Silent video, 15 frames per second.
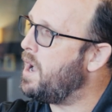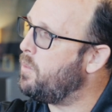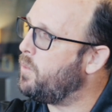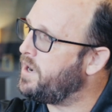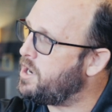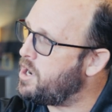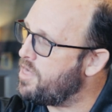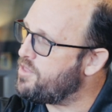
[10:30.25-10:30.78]

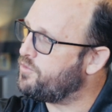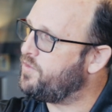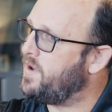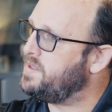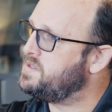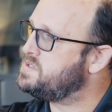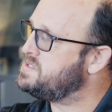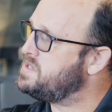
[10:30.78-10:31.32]
another
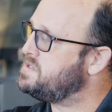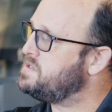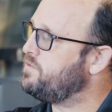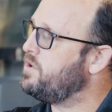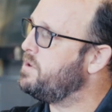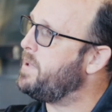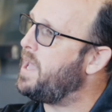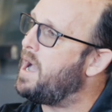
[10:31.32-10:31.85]
friend sits in
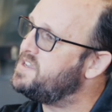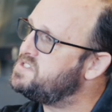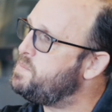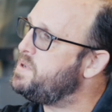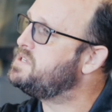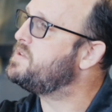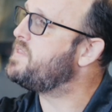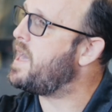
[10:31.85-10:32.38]
front of me, I
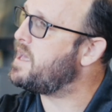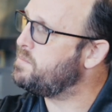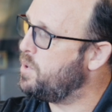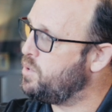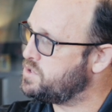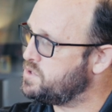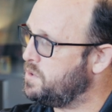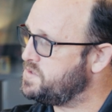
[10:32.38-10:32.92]
speak to that
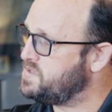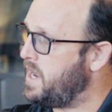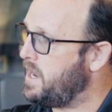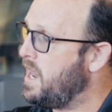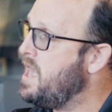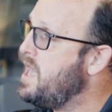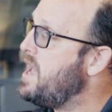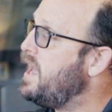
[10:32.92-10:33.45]
emotional state,